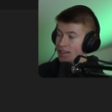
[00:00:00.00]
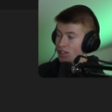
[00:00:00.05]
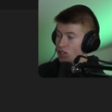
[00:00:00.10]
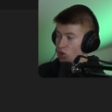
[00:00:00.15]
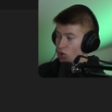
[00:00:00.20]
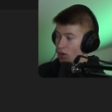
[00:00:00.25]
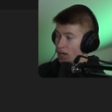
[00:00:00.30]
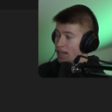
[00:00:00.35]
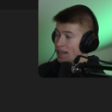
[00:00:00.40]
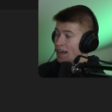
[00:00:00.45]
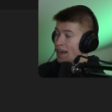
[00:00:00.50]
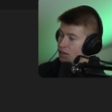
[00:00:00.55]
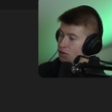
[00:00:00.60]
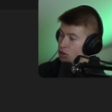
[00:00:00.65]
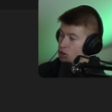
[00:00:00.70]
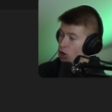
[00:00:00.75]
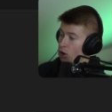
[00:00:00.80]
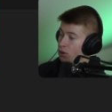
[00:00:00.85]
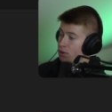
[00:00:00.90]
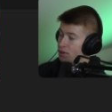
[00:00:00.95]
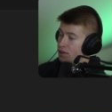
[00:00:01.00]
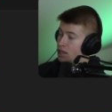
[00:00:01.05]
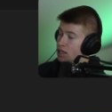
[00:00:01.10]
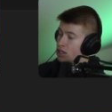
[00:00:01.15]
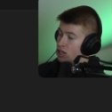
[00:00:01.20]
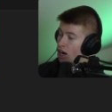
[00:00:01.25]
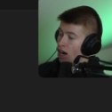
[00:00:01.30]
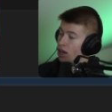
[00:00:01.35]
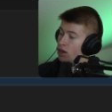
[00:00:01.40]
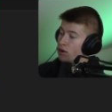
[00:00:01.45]
a string string and return the
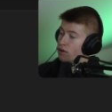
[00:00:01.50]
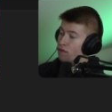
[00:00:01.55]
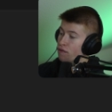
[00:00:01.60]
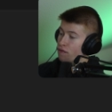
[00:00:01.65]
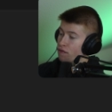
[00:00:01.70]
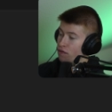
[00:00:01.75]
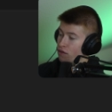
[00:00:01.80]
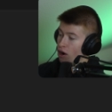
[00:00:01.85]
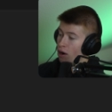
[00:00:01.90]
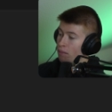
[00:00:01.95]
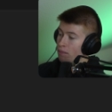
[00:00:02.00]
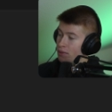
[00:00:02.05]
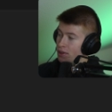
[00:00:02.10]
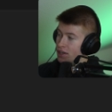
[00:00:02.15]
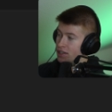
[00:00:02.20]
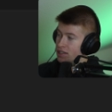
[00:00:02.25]
color from